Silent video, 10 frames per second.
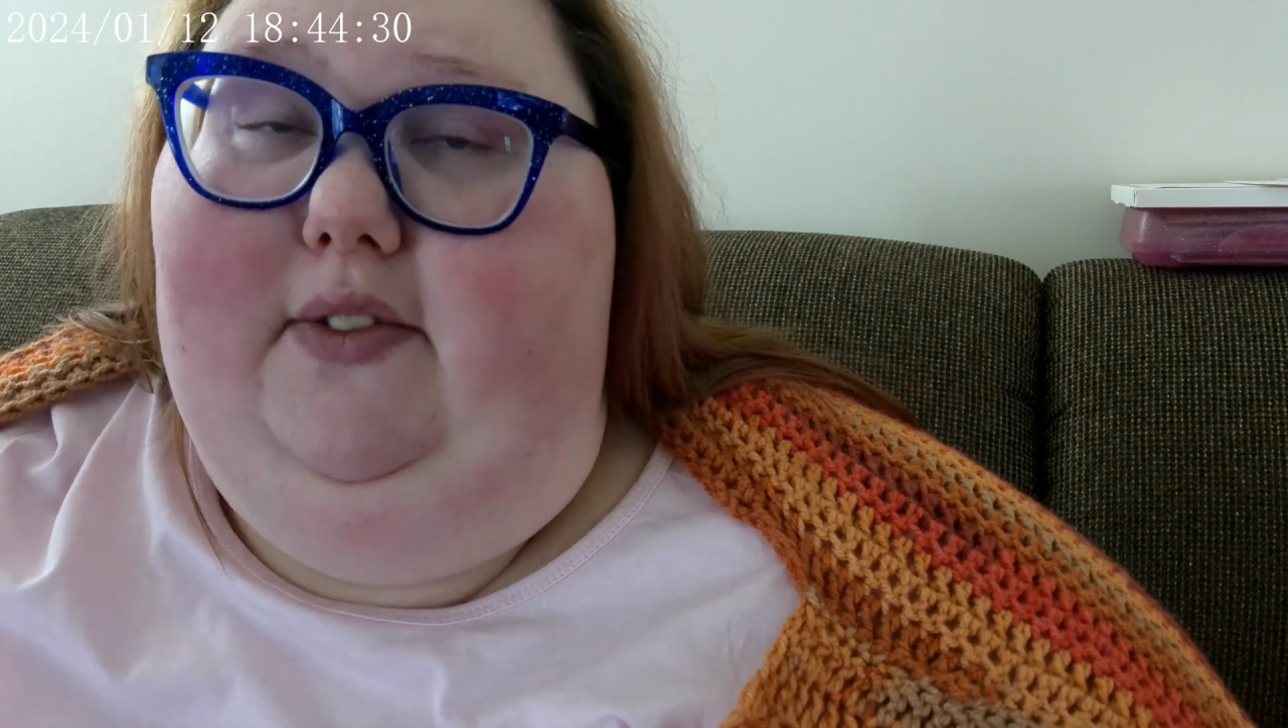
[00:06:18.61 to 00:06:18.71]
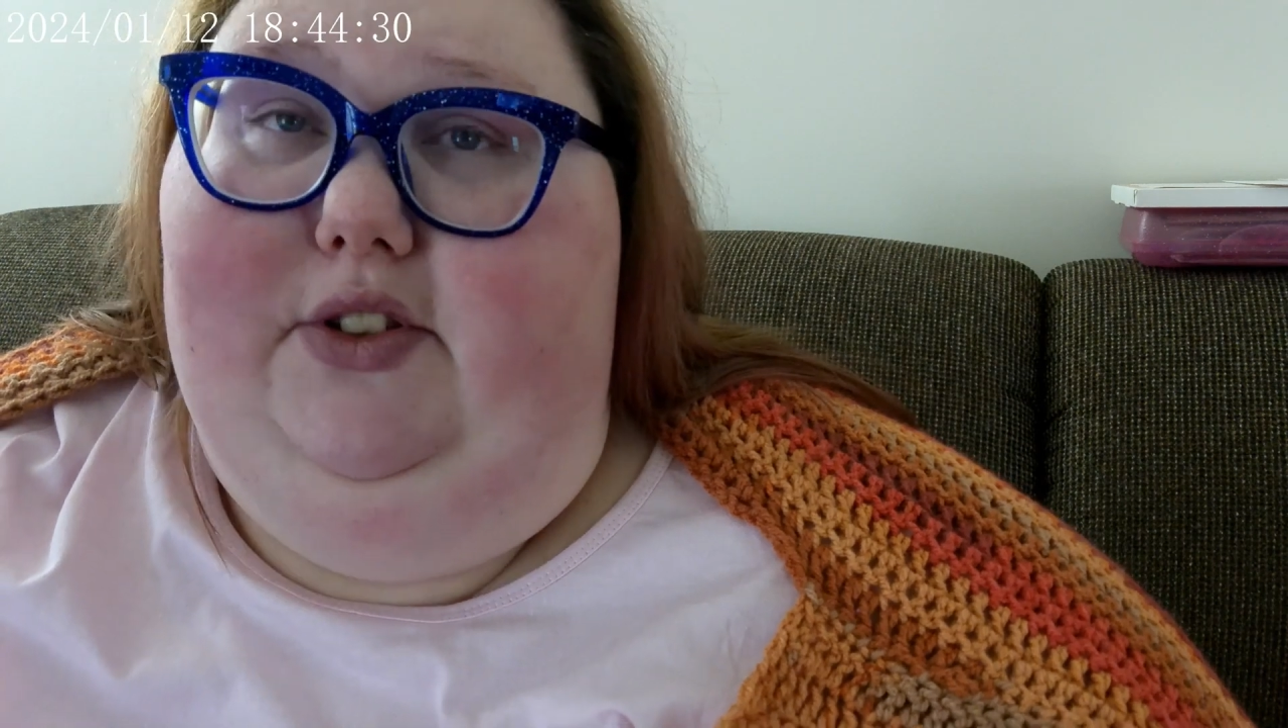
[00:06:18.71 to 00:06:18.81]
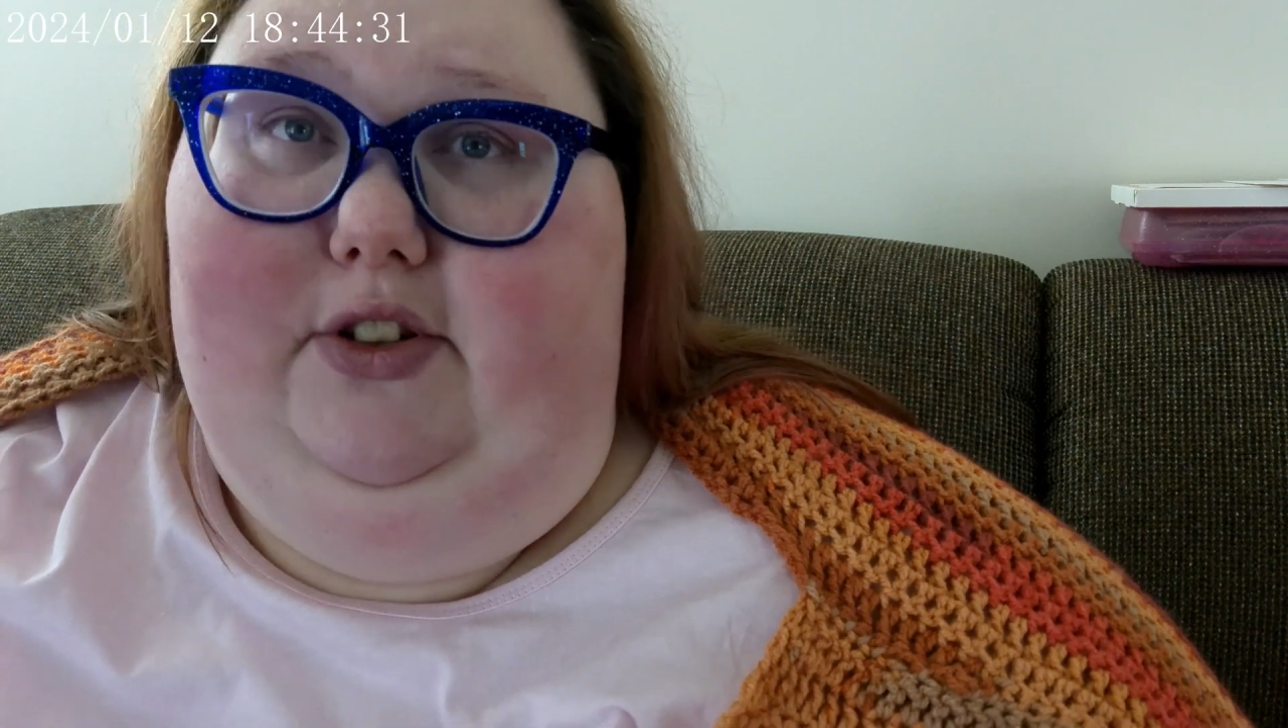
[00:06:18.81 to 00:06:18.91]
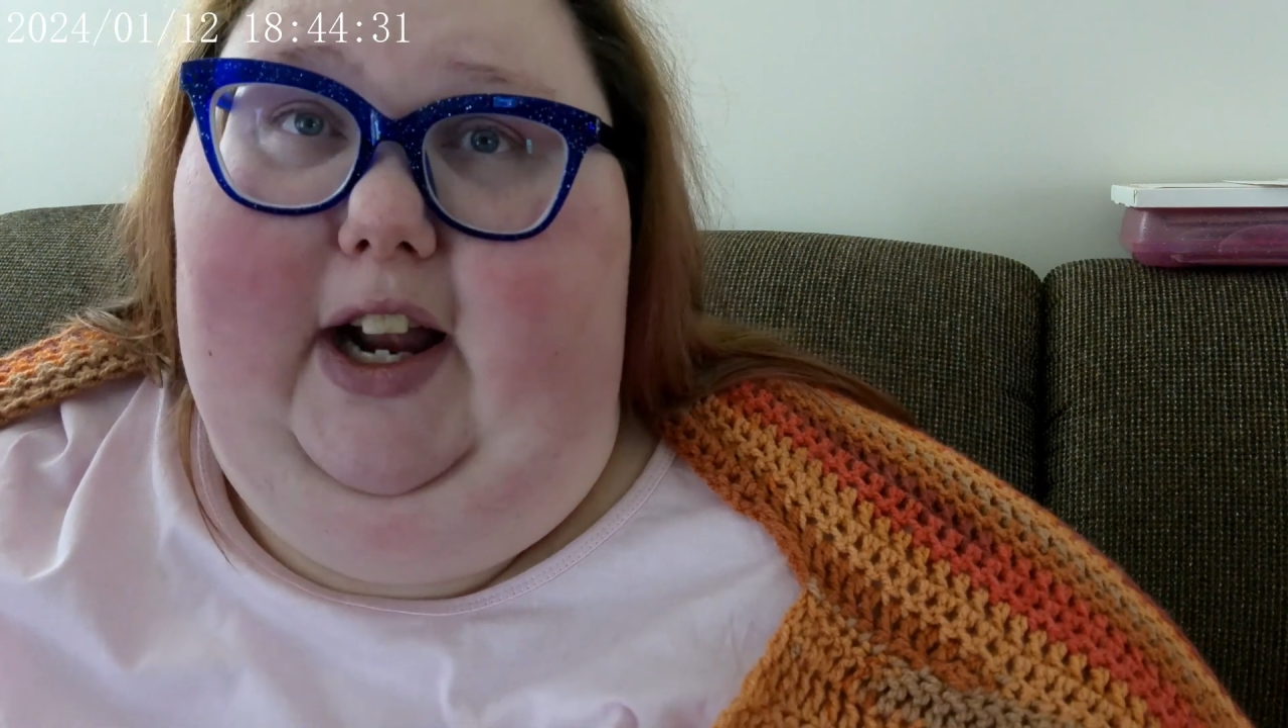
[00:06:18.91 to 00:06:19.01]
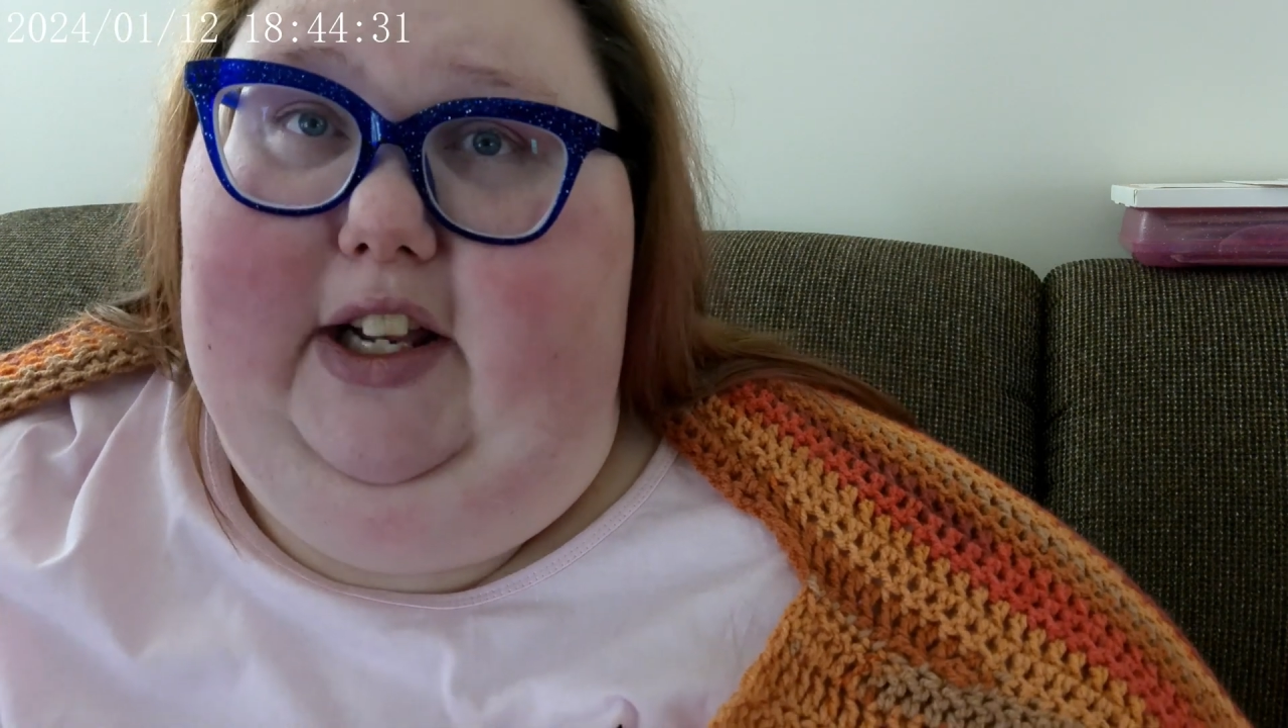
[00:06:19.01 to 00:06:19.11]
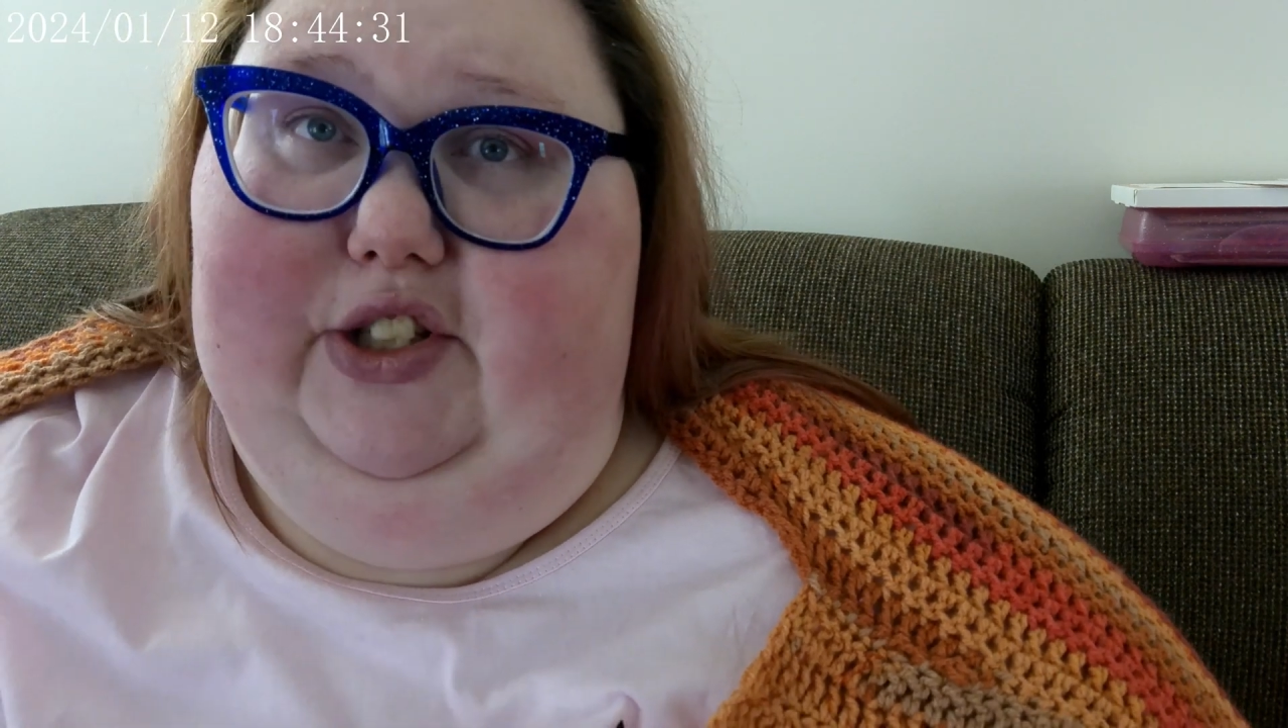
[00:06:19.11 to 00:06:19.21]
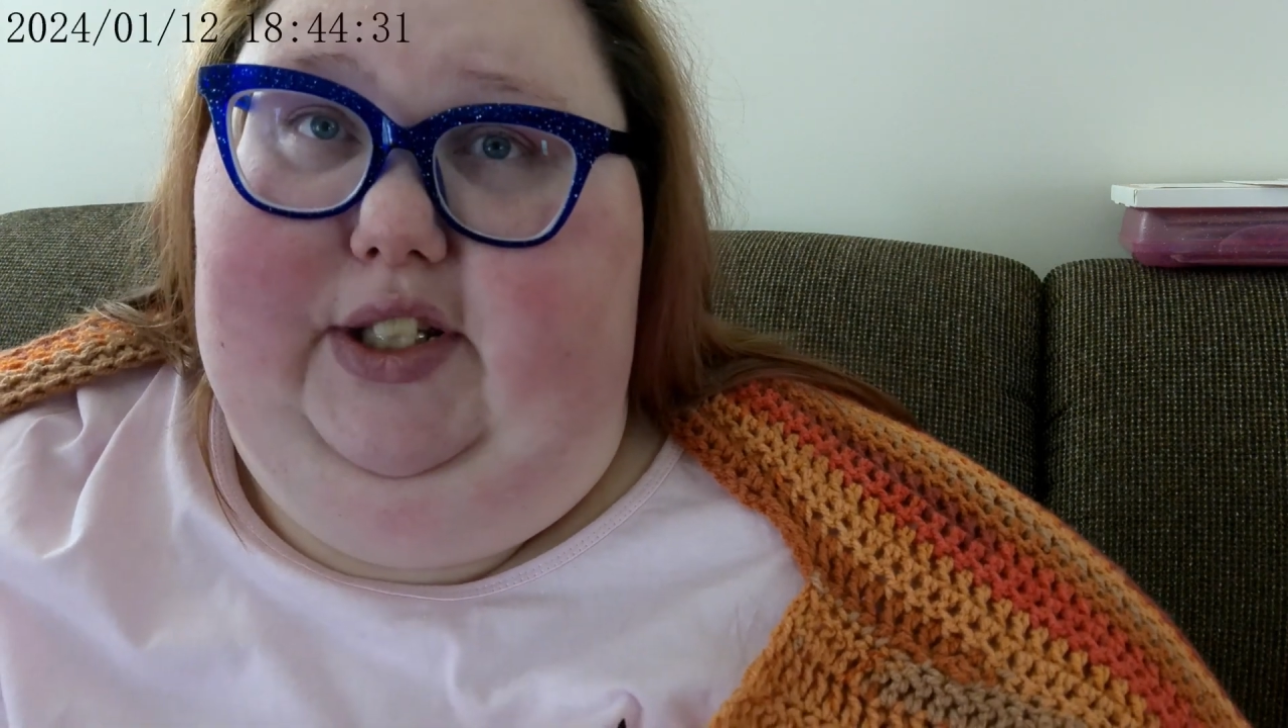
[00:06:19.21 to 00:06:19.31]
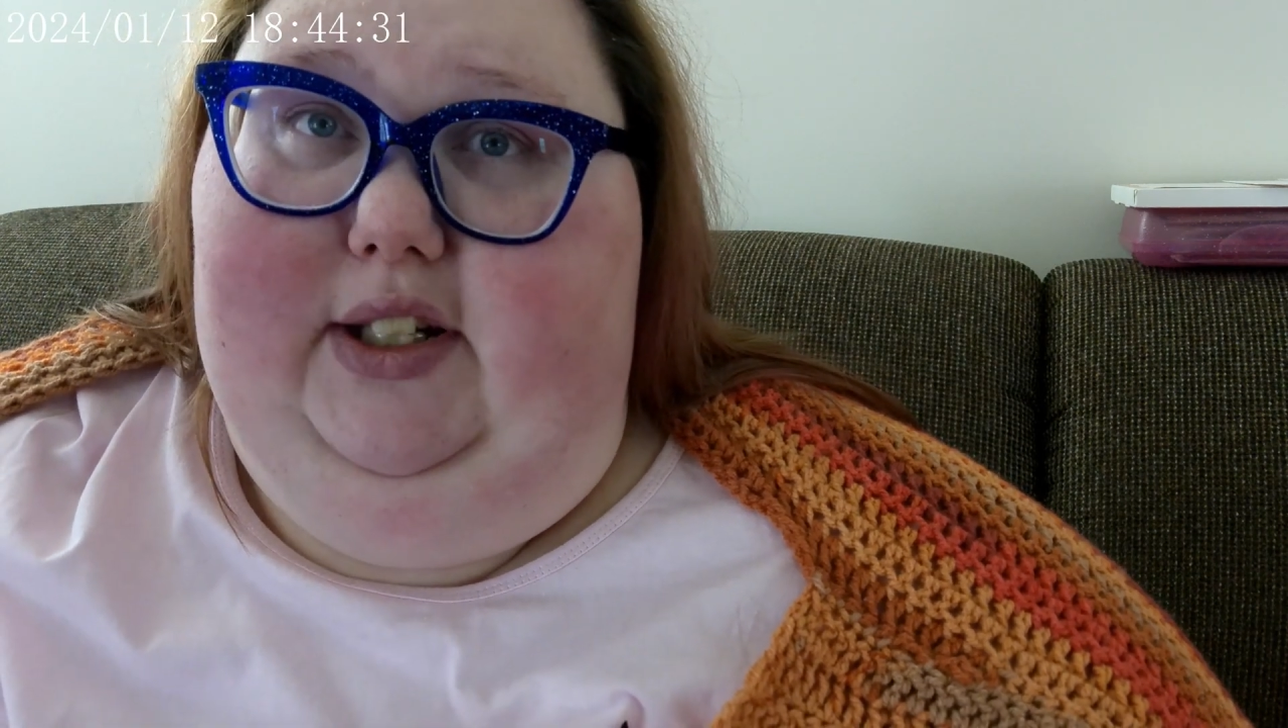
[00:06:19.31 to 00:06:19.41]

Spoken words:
a scratchy